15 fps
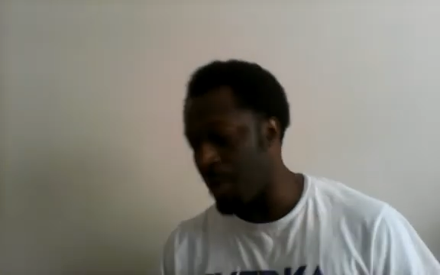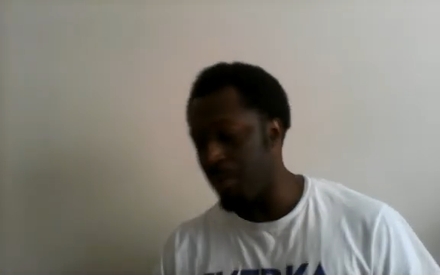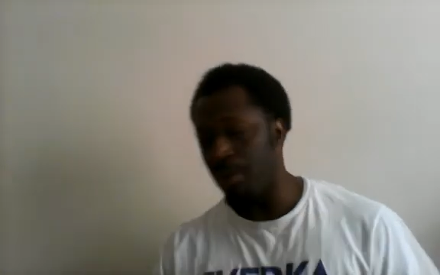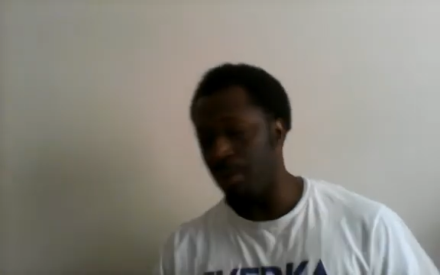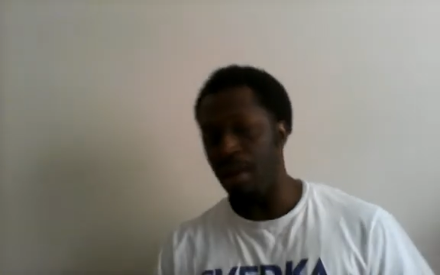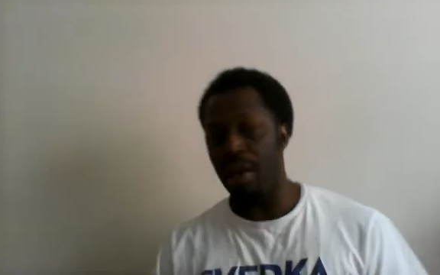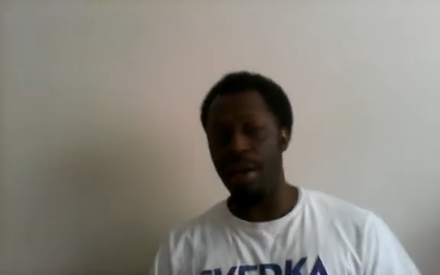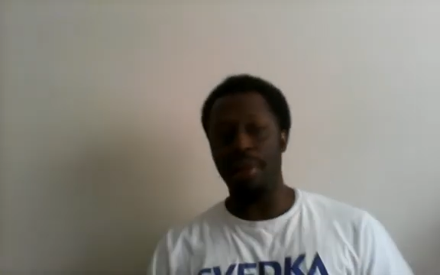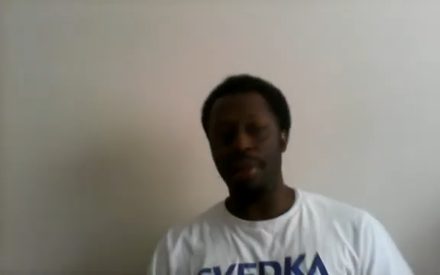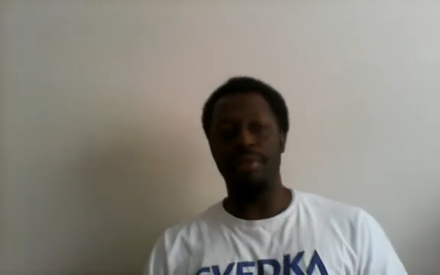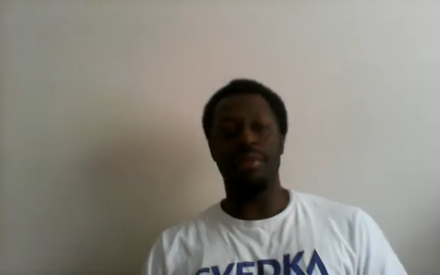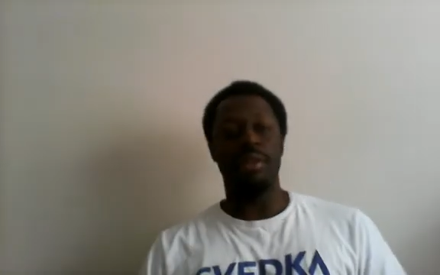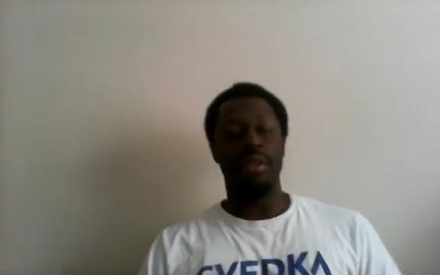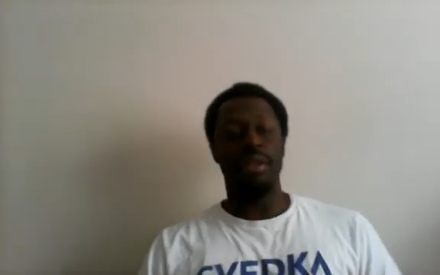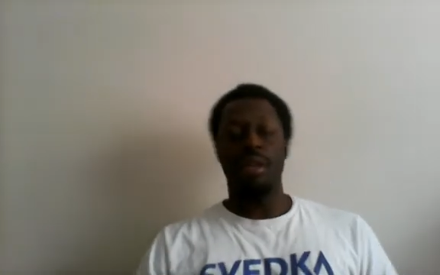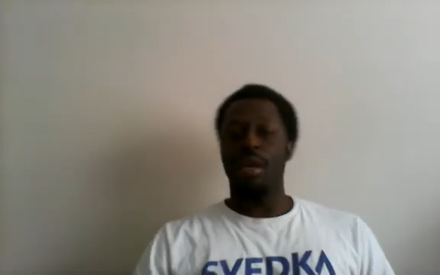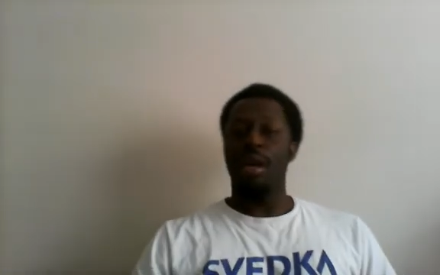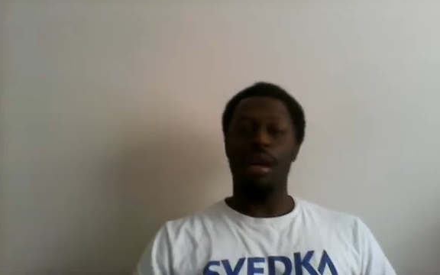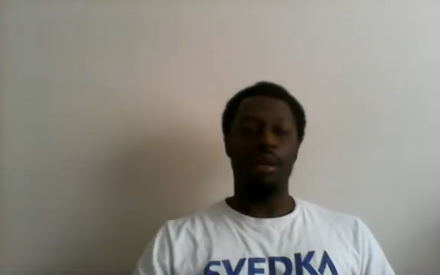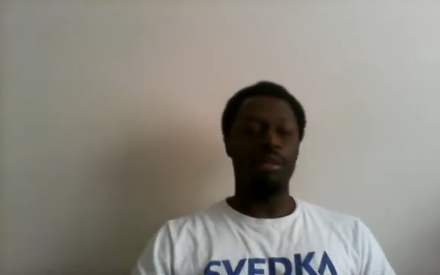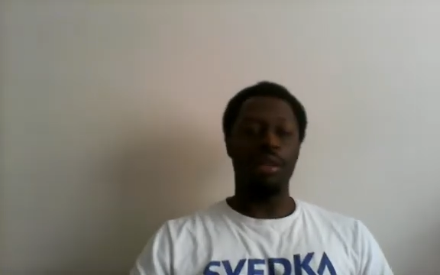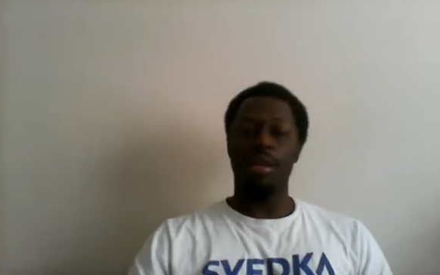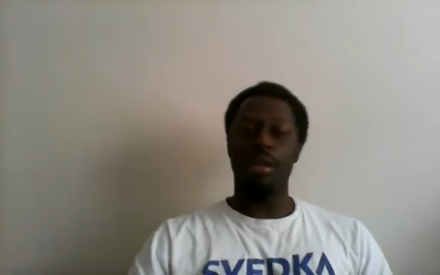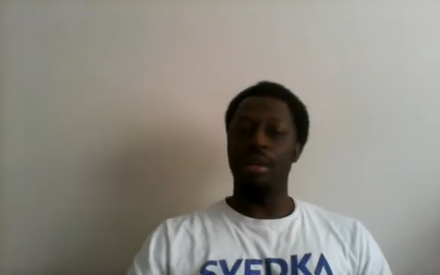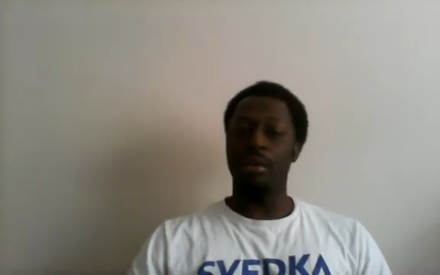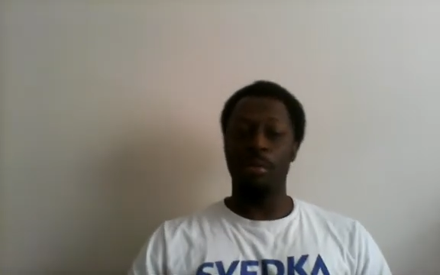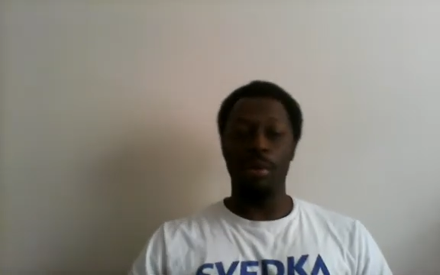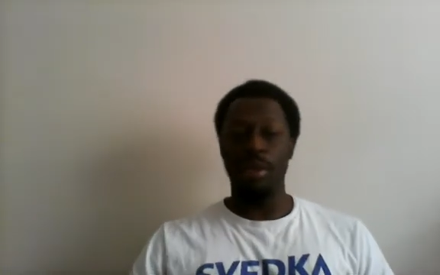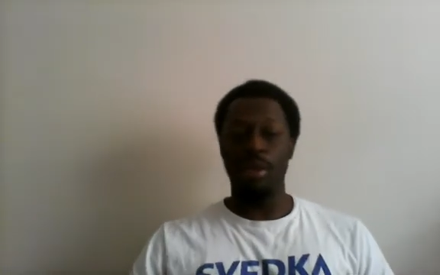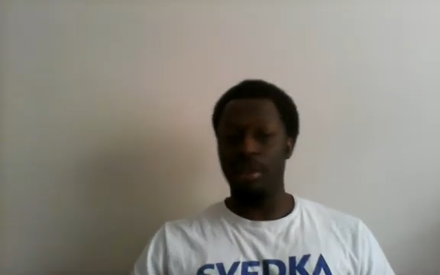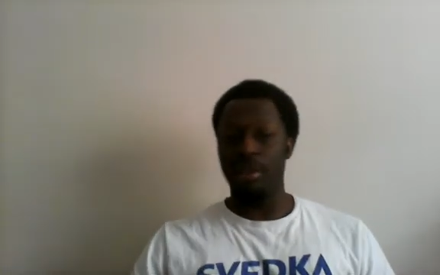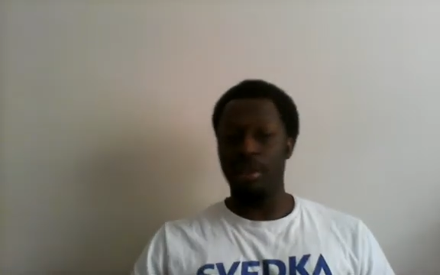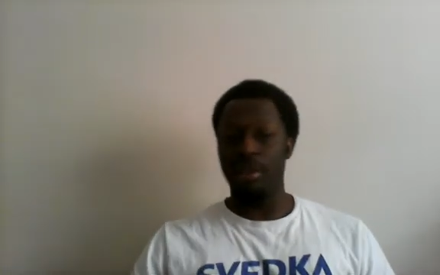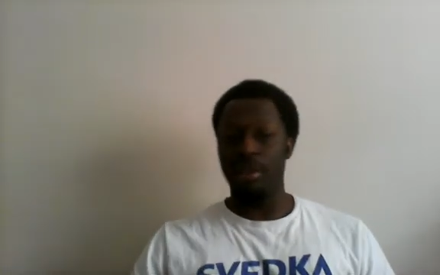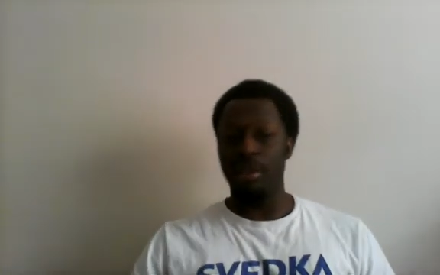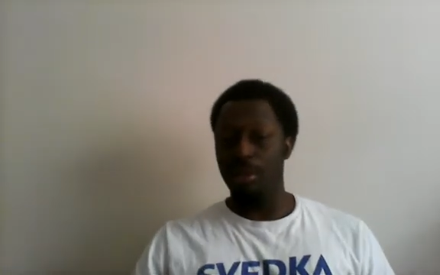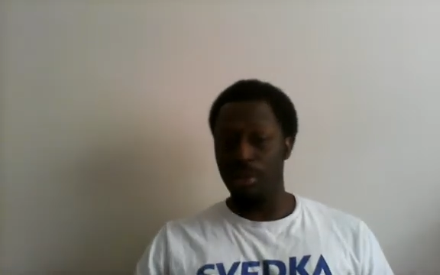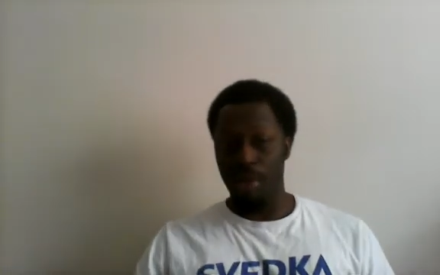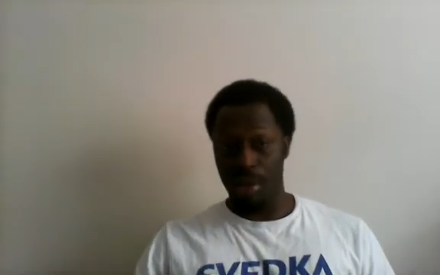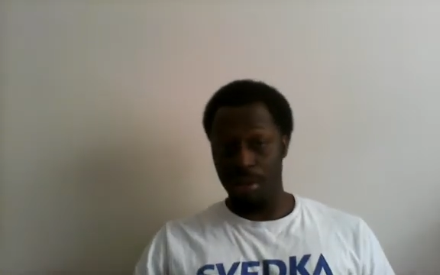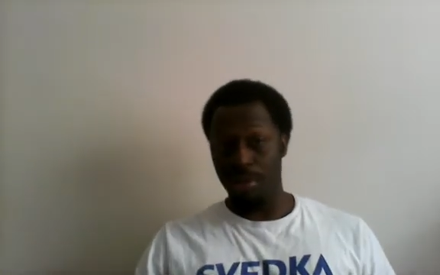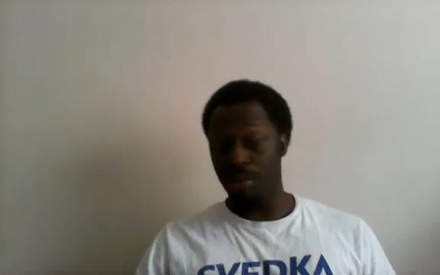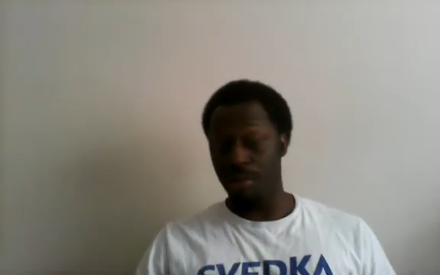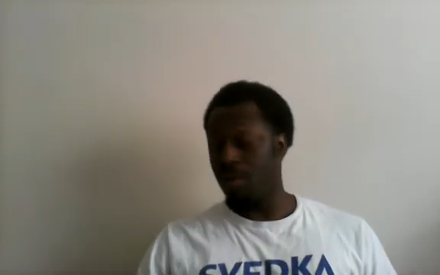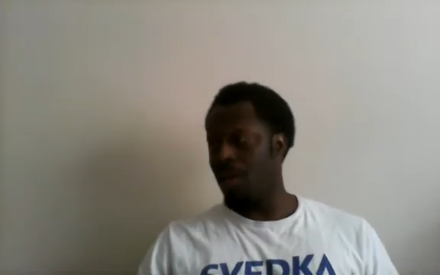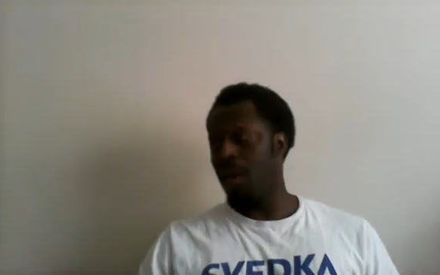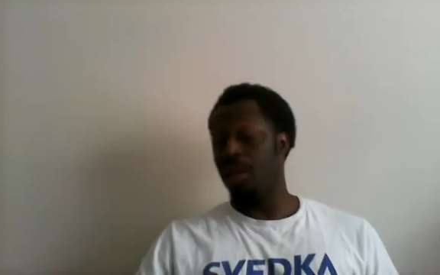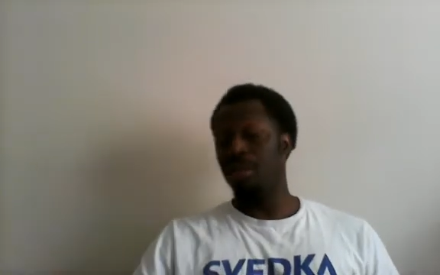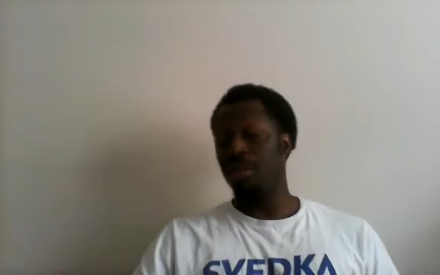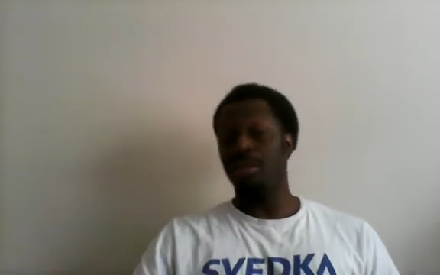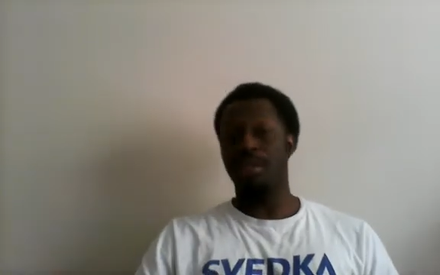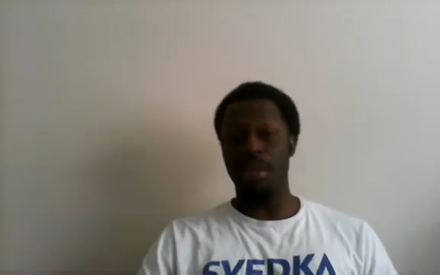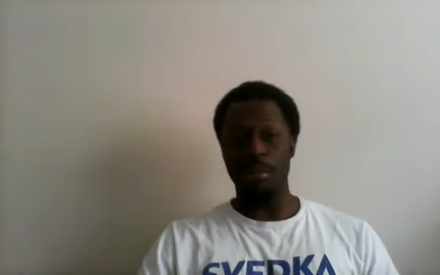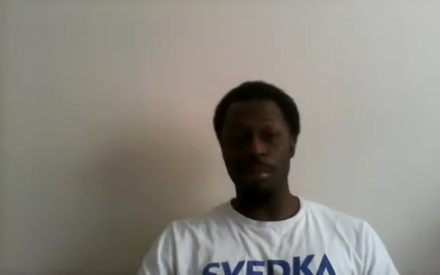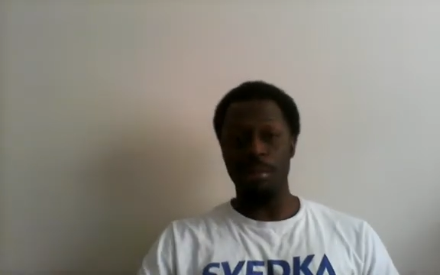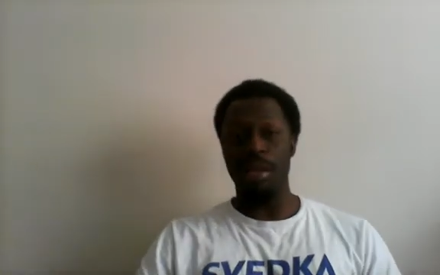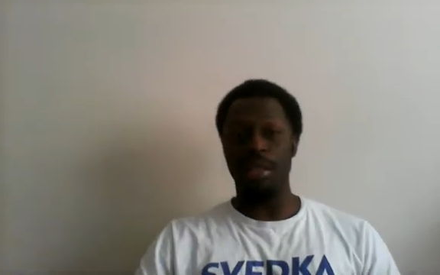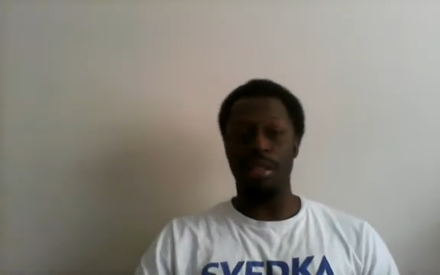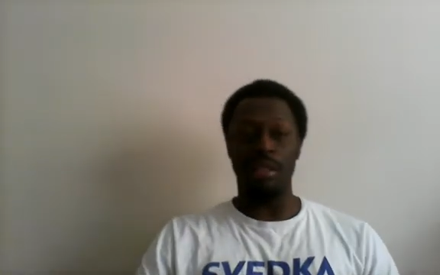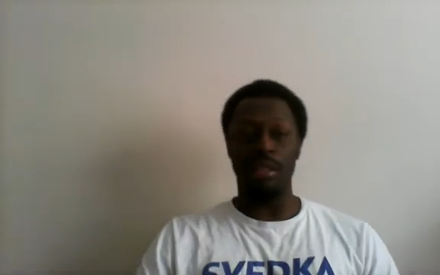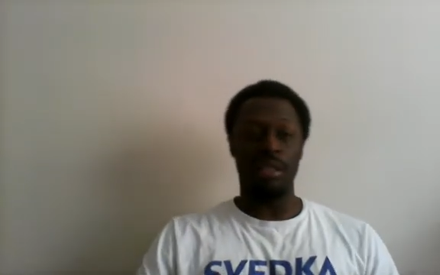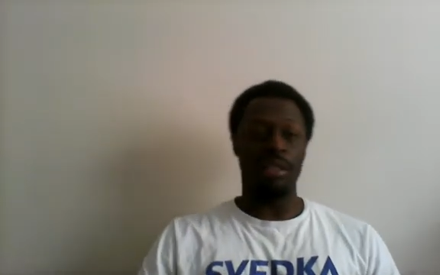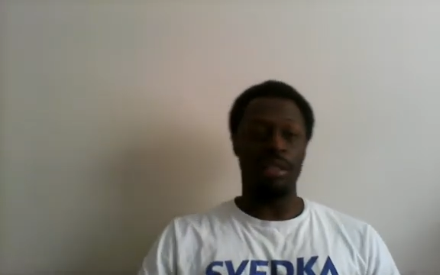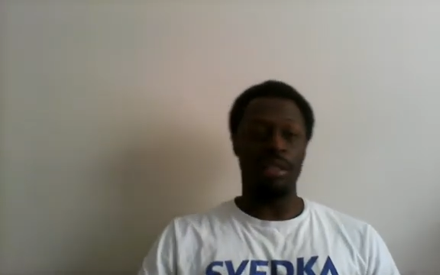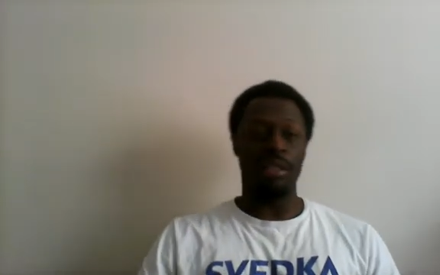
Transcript: you have. I don't care what you're trying to do online. Somebody